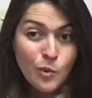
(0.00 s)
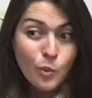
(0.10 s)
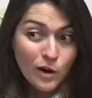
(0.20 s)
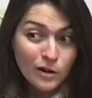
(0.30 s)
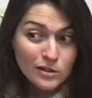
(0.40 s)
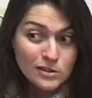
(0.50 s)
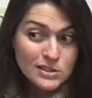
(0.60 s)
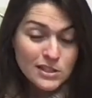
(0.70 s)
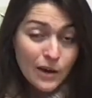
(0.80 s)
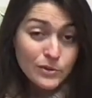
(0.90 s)

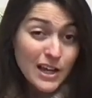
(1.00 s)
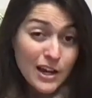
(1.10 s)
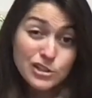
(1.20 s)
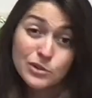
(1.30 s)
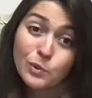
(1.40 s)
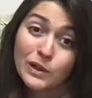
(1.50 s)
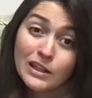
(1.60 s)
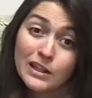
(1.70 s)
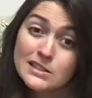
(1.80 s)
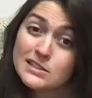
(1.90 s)
world, I was actually
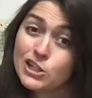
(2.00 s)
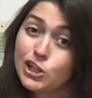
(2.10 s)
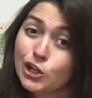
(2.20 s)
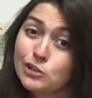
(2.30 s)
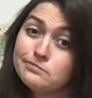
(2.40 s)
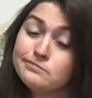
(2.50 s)
really insecure.